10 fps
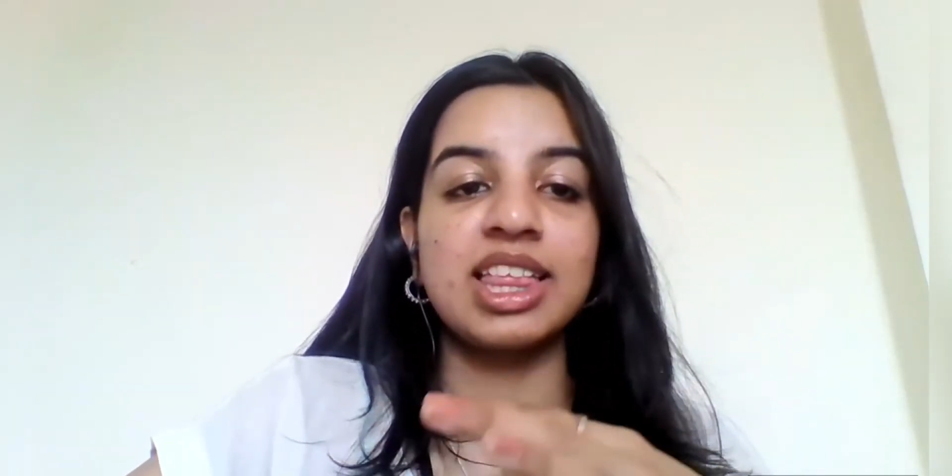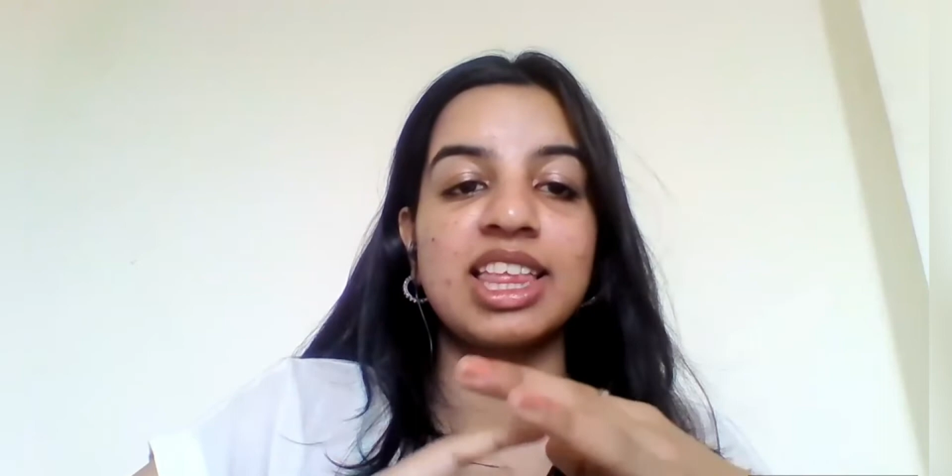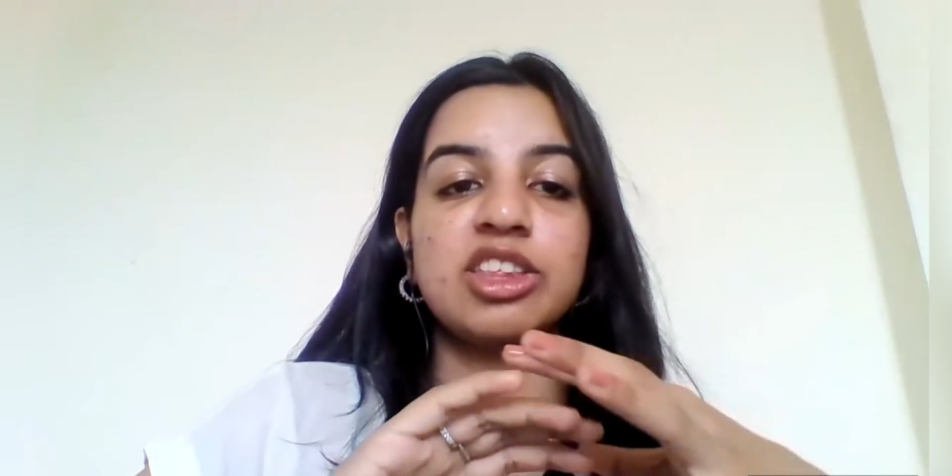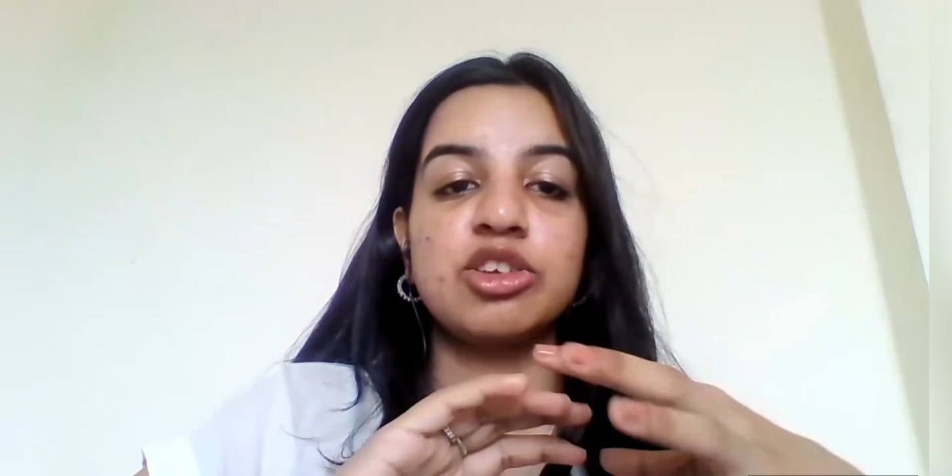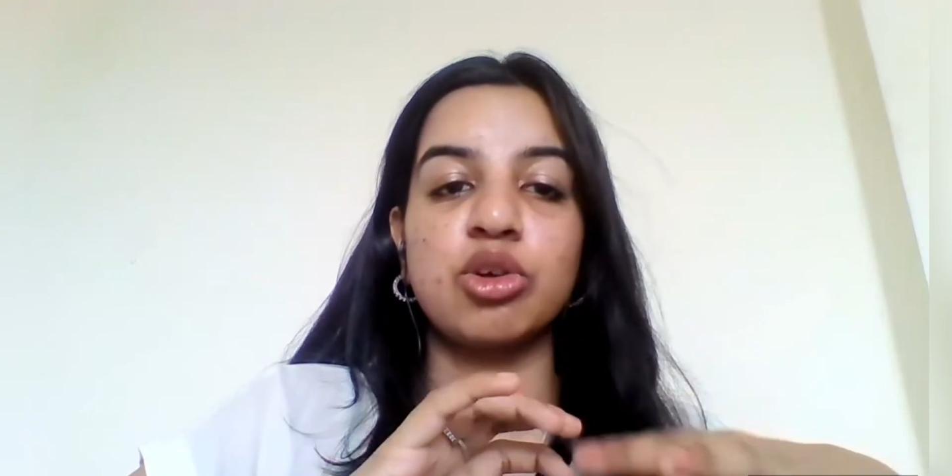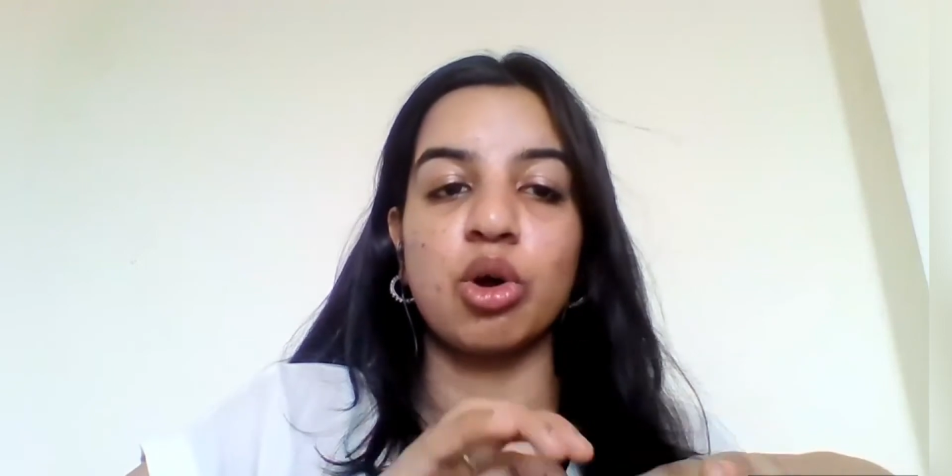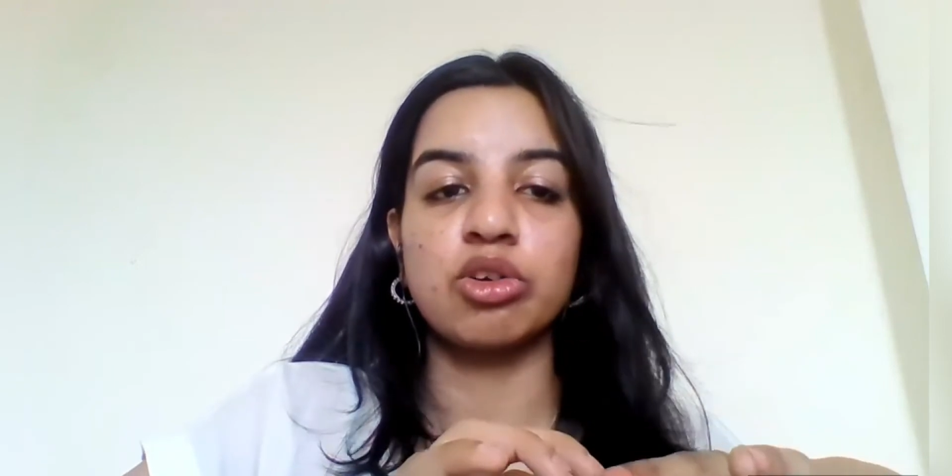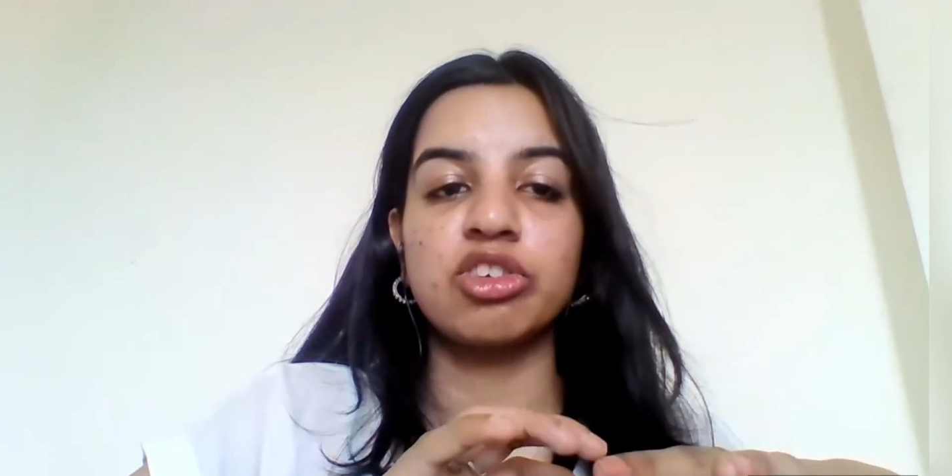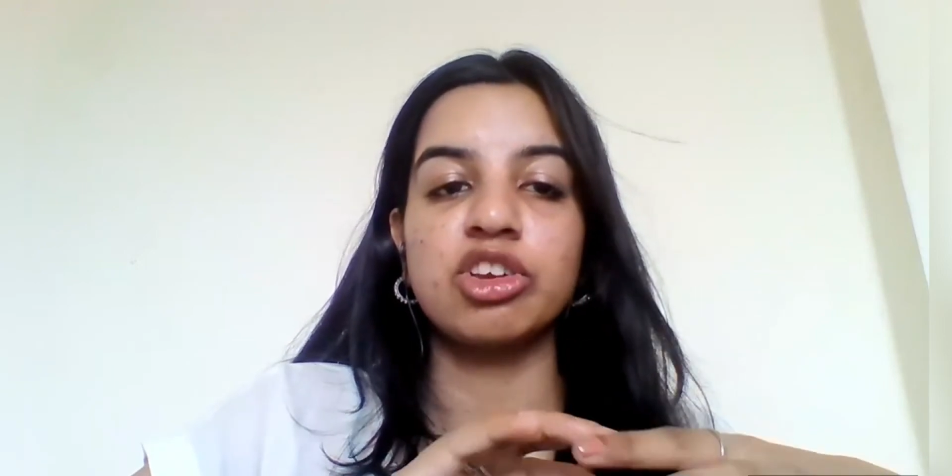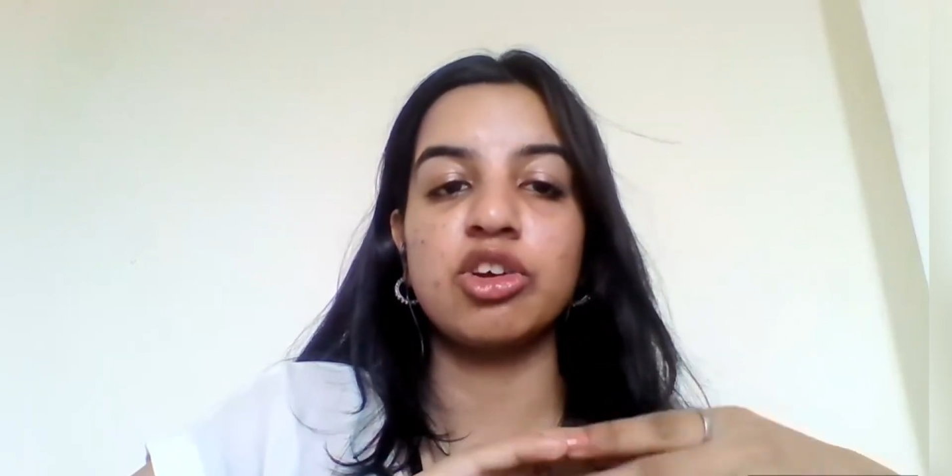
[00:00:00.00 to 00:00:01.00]
that the
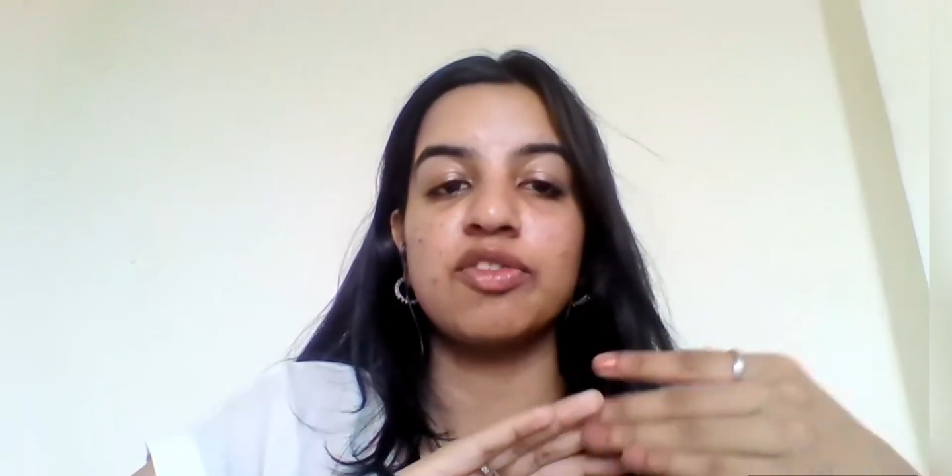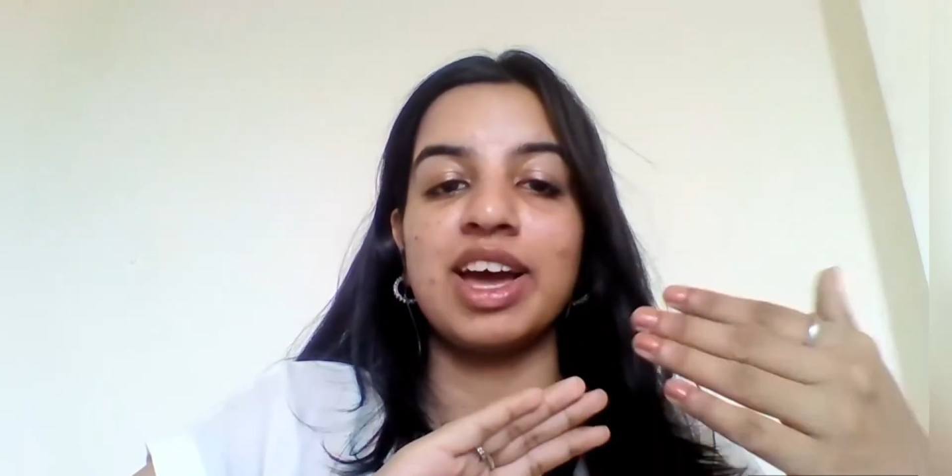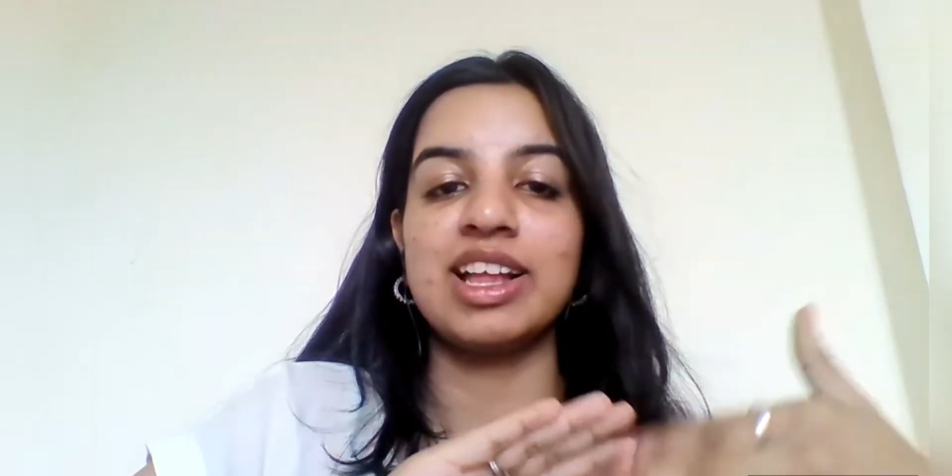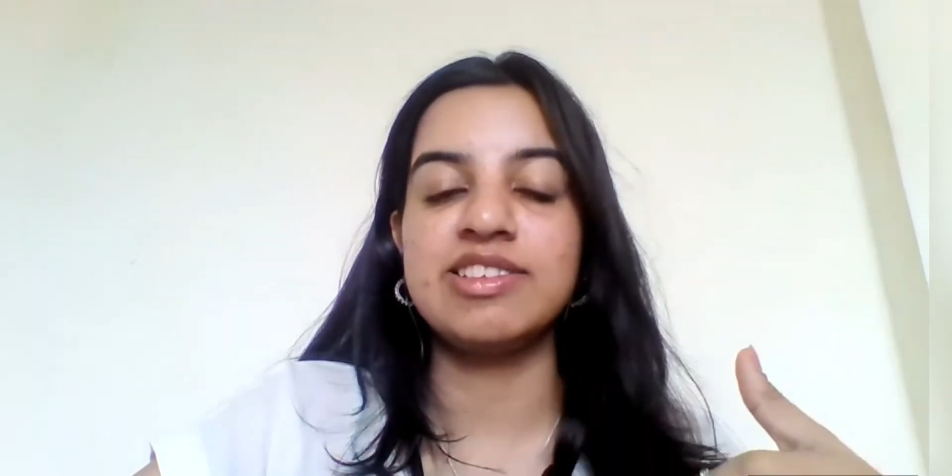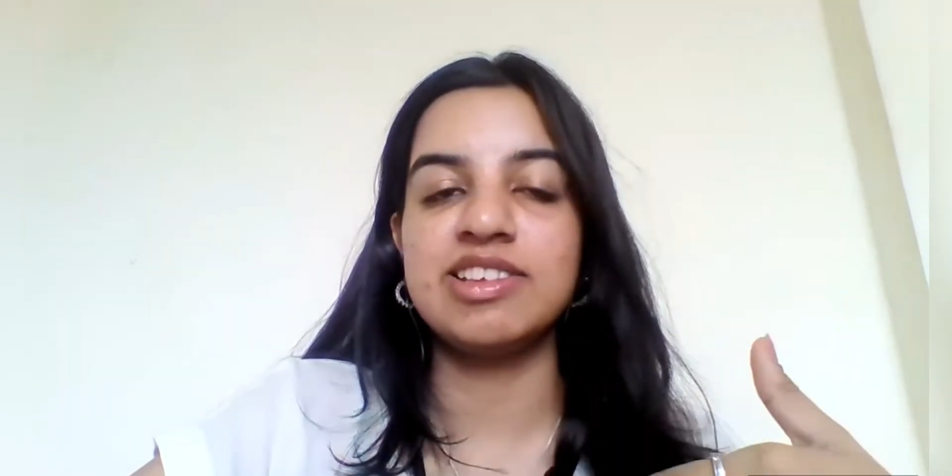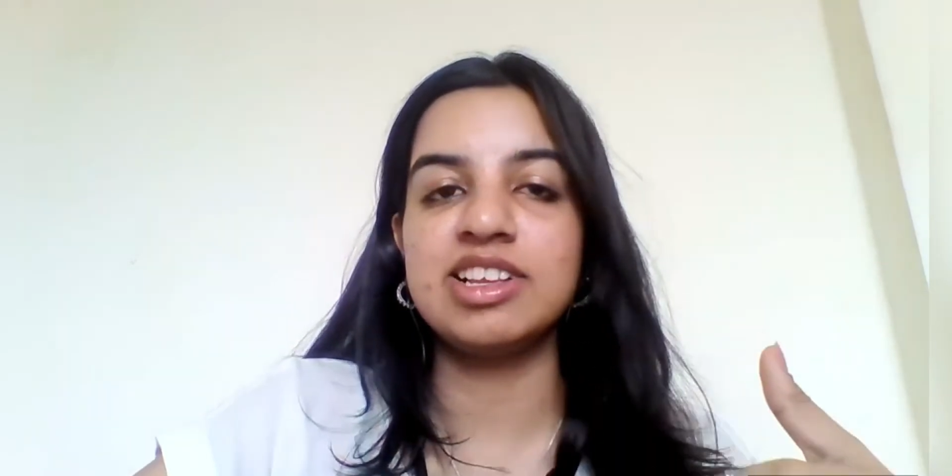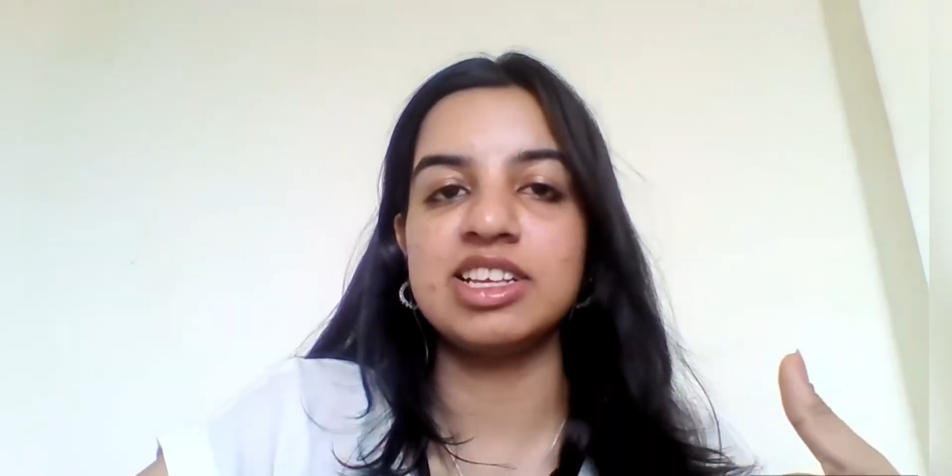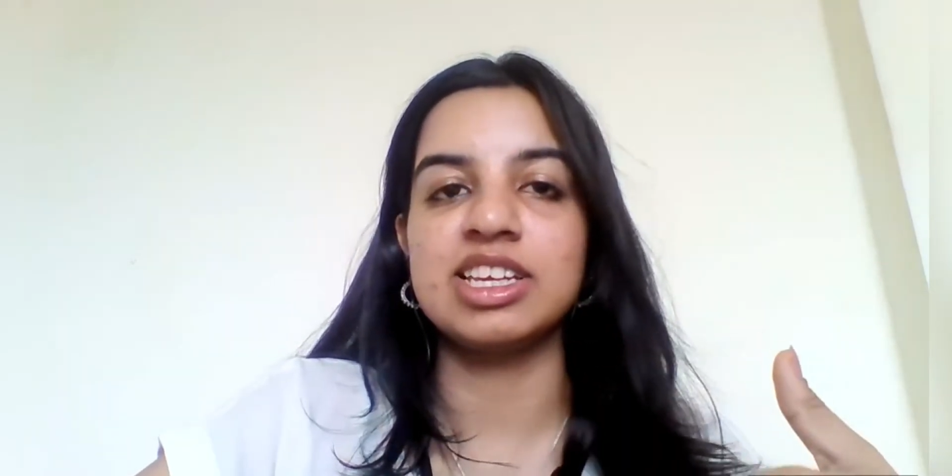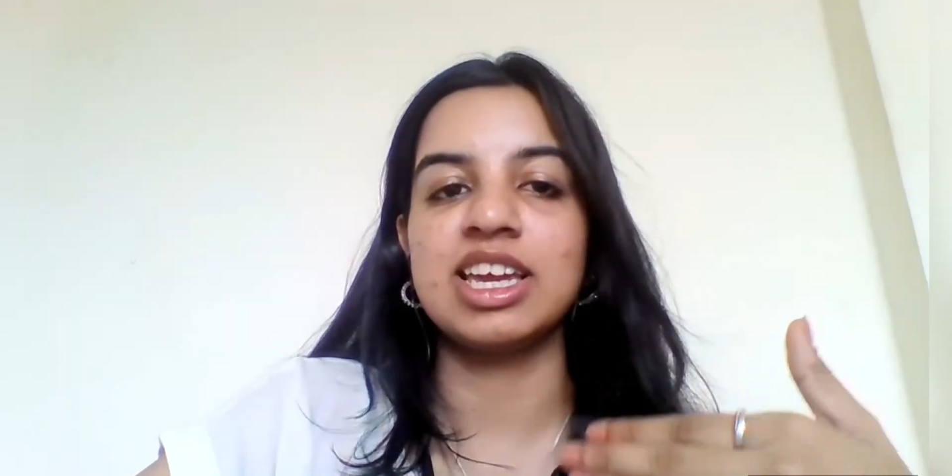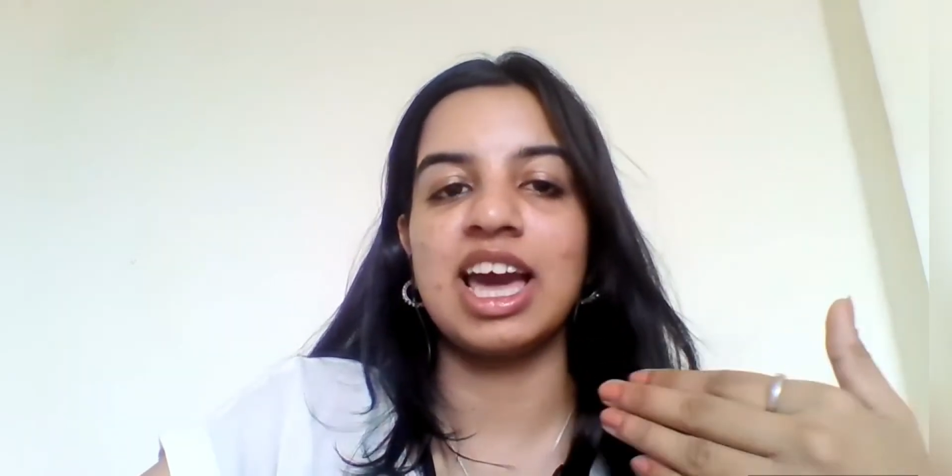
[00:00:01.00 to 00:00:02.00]
doctrine of
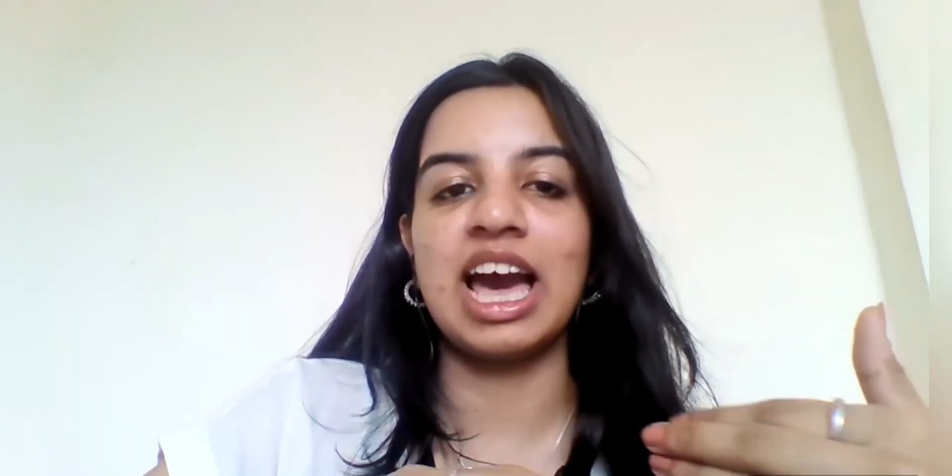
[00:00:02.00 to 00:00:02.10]
ancillary